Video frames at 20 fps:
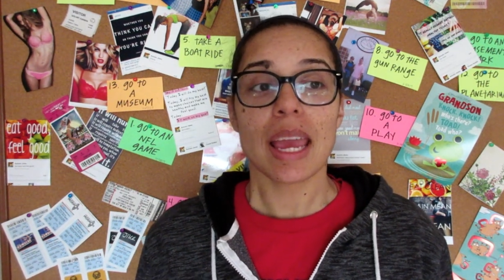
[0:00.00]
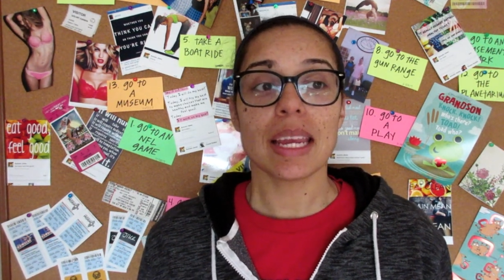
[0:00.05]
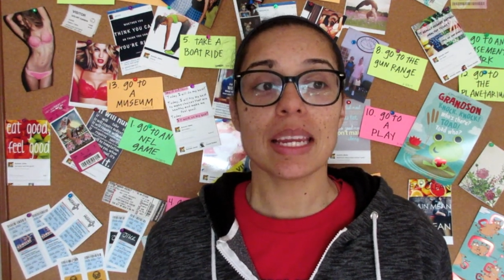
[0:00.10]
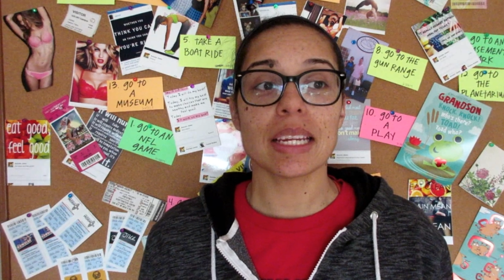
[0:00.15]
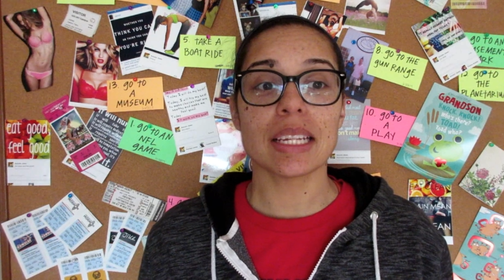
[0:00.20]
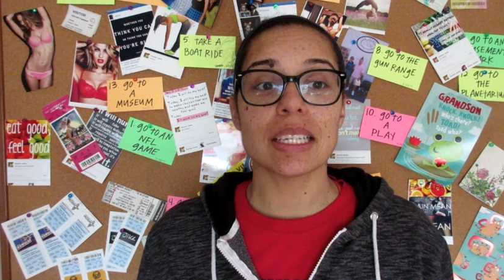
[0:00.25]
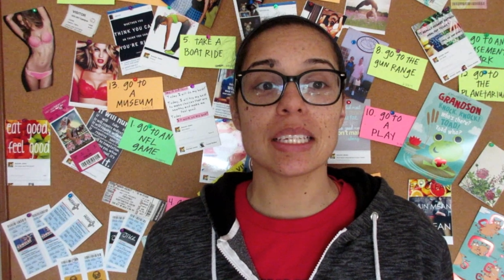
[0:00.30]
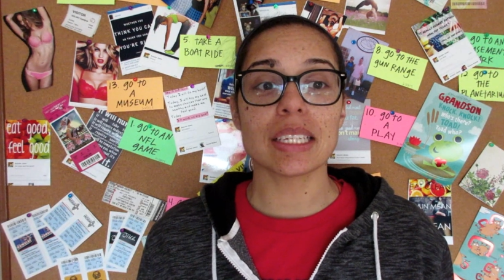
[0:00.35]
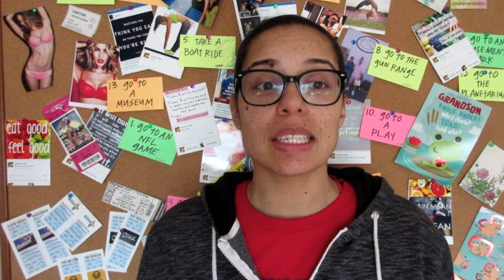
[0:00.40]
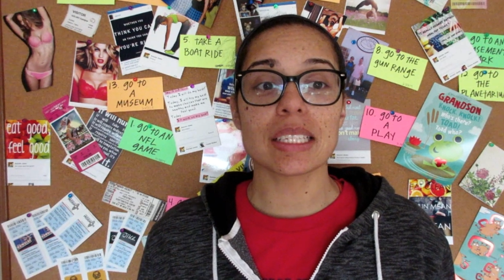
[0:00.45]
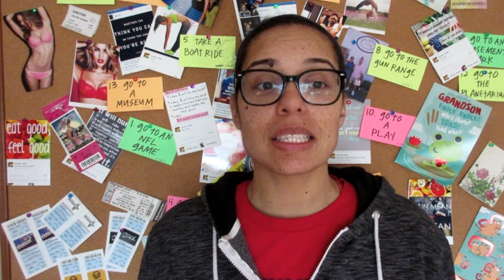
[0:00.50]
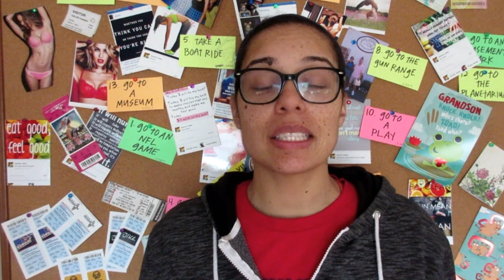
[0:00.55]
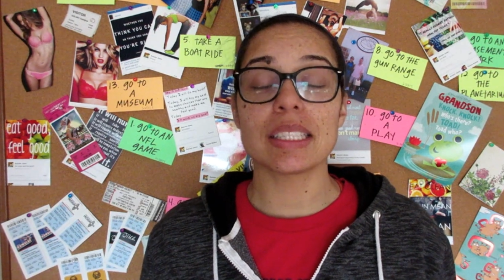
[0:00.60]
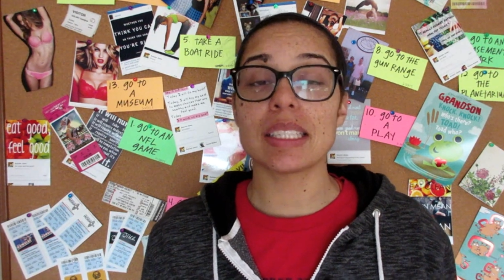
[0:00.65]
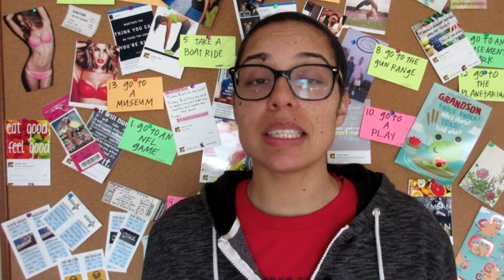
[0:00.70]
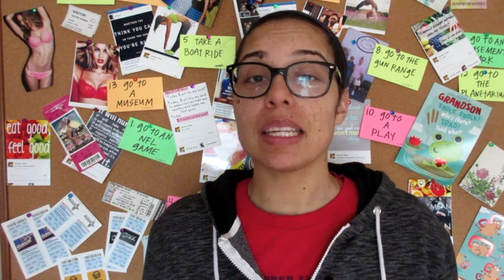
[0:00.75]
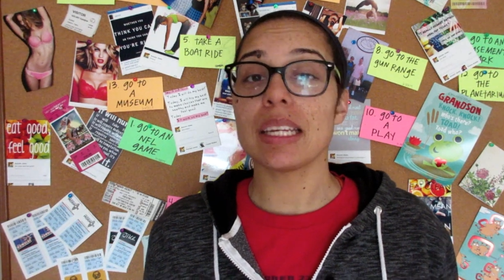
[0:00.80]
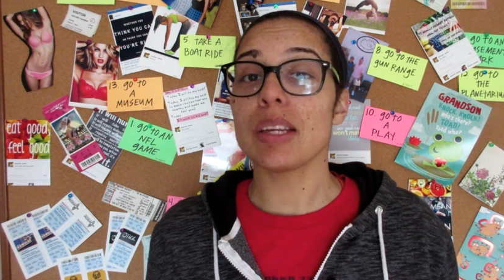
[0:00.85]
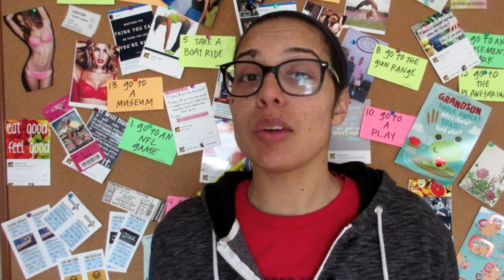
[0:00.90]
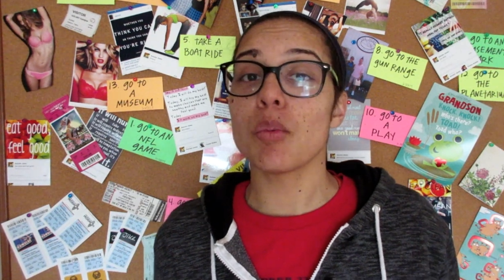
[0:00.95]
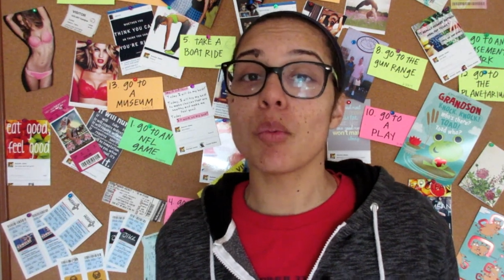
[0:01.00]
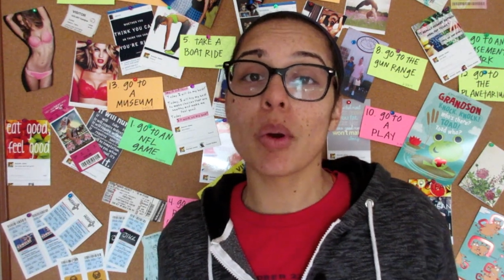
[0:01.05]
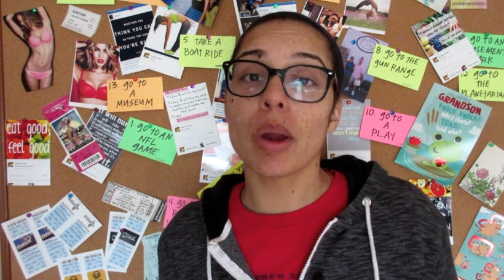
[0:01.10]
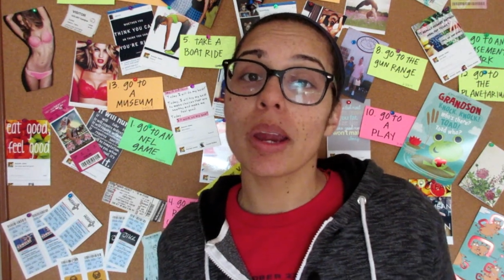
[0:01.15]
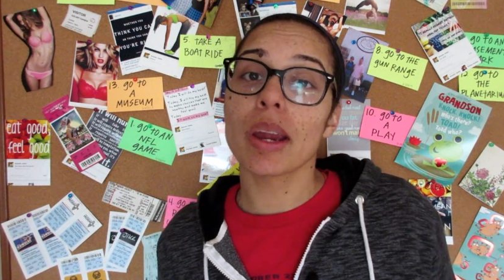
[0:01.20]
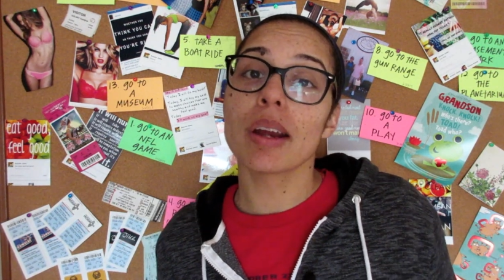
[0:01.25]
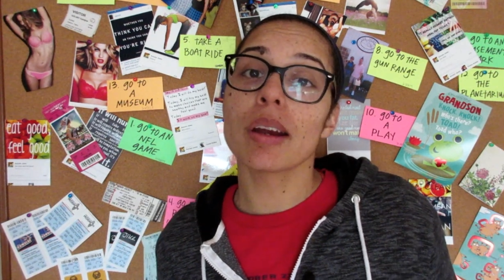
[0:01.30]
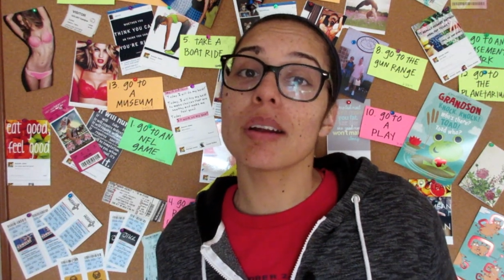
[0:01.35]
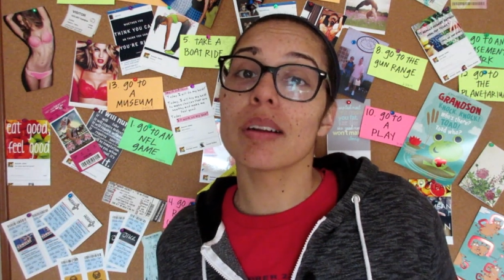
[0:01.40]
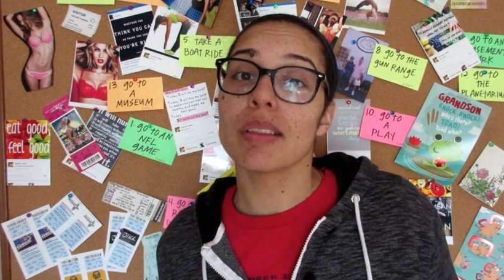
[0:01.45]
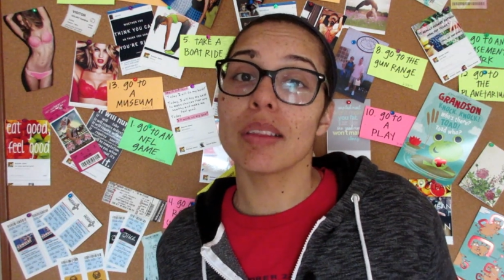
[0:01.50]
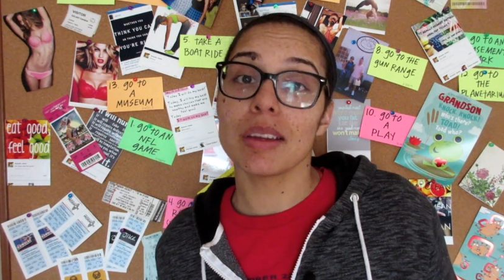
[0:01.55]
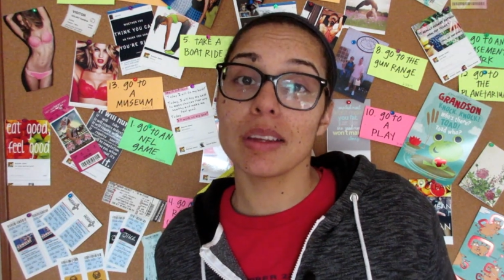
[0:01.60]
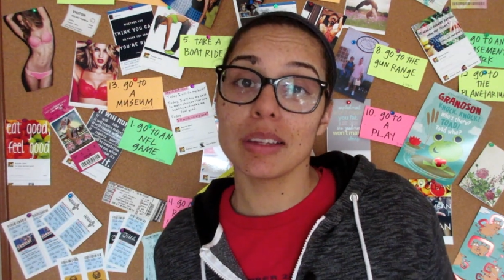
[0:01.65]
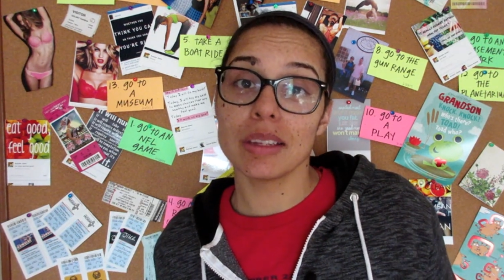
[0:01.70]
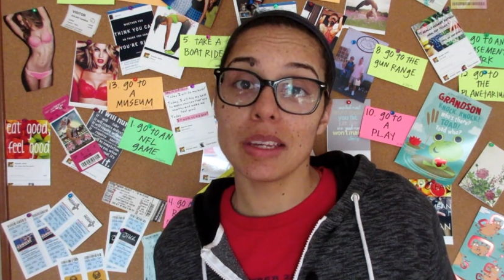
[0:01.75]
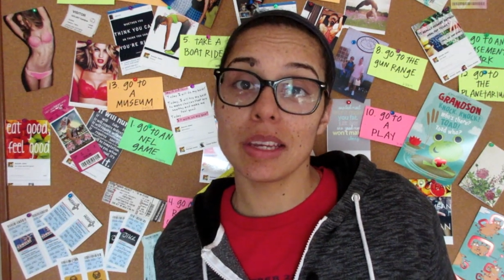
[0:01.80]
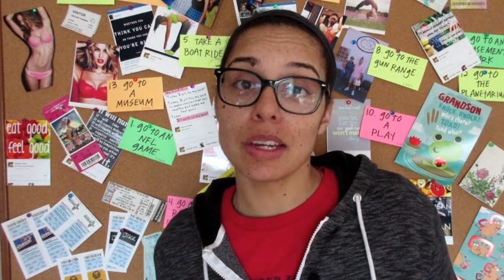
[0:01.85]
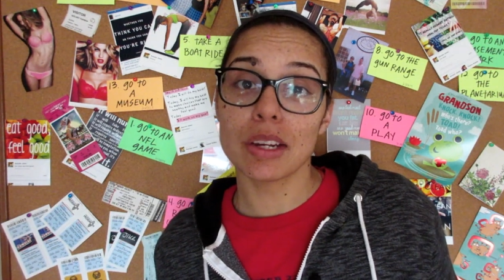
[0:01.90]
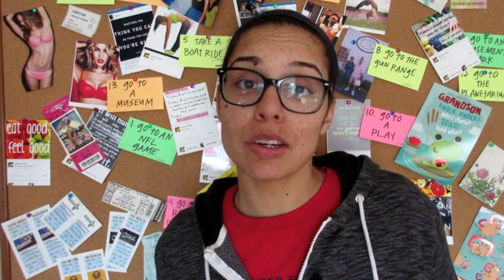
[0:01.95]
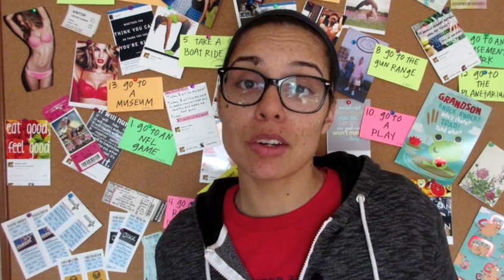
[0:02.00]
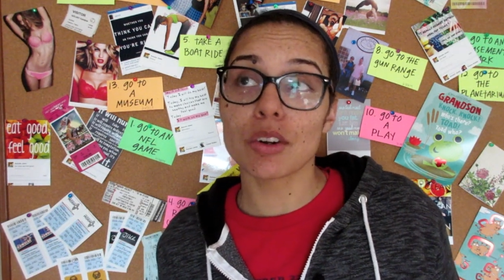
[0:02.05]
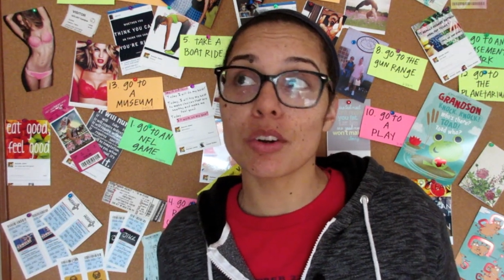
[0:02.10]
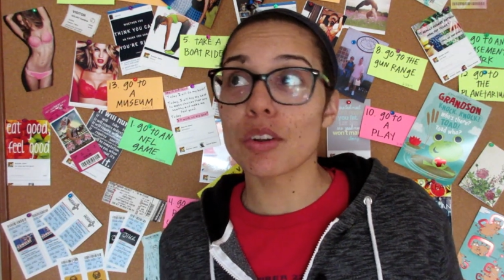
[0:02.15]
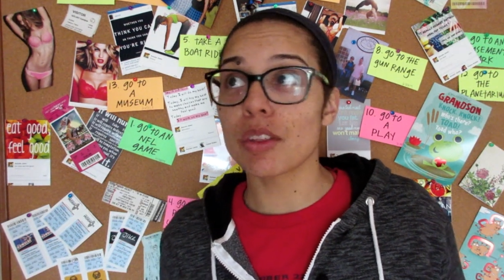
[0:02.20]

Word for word: and see where the year